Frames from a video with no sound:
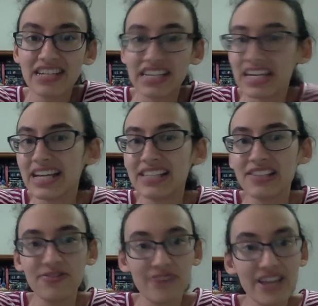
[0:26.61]
he gets
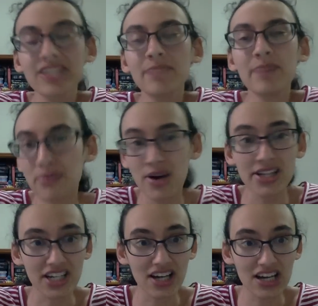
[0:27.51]
infected by
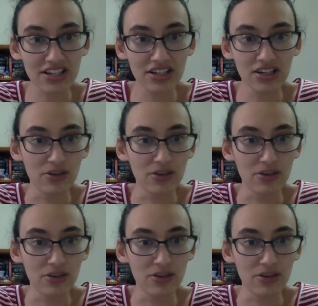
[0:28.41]
Water Gush.